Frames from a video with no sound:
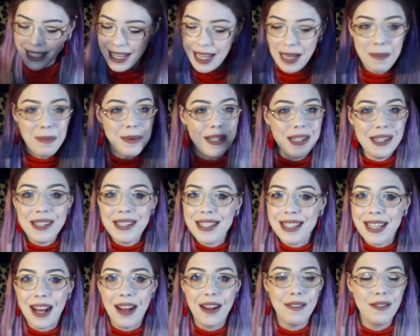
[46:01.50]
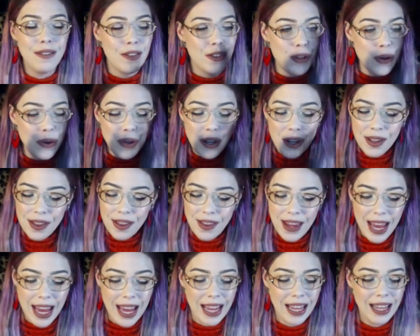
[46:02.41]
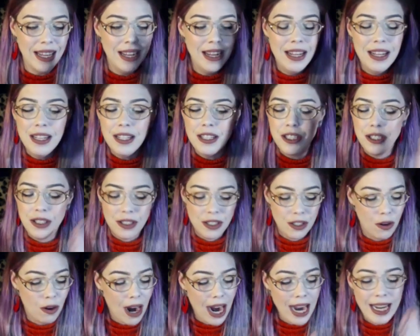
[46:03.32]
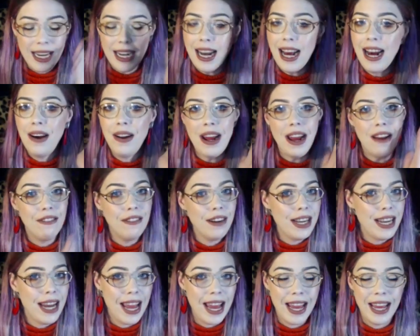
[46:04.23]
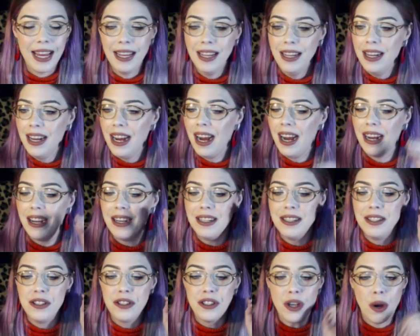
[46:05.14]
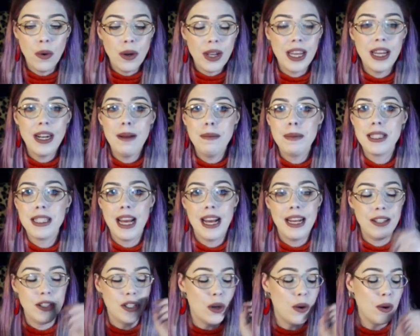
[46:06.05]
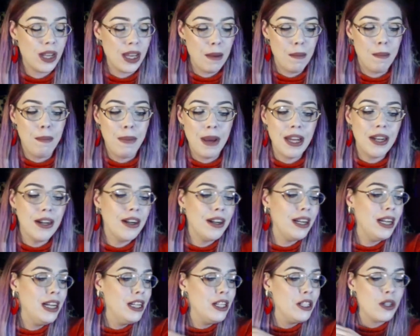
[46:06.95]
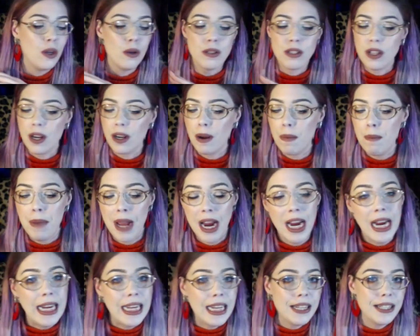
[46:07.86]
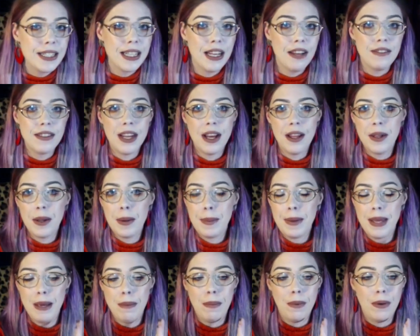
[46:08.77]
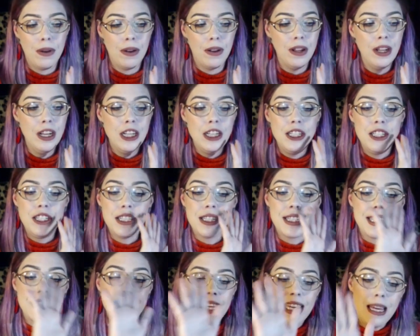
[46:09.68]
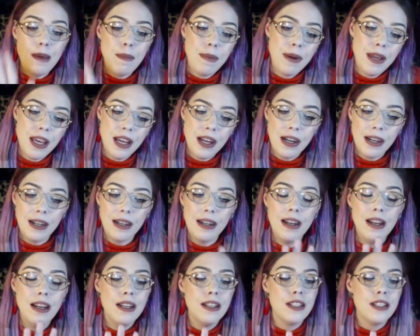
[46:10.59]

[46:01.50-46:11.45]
keep to yourself, do your thing, grind it out every day. Don't get upset, don't get bitter, don't start comparing yourself to other people. Just keep here,